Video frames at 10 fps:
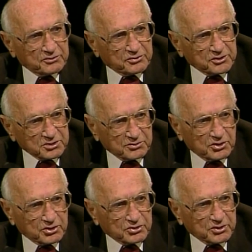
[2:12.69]
First of
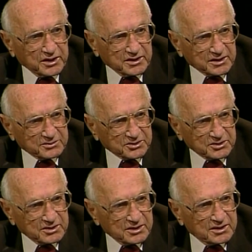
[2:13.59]
all, the trade
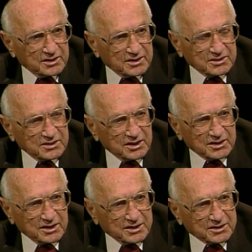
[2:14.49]
deficit is
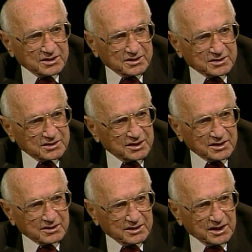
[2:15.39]
not it's
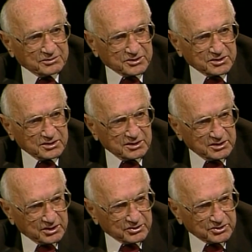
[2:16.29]
not a deficit in
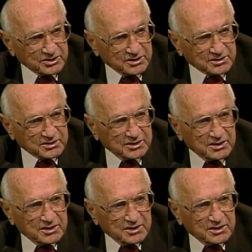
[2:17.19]
another sense.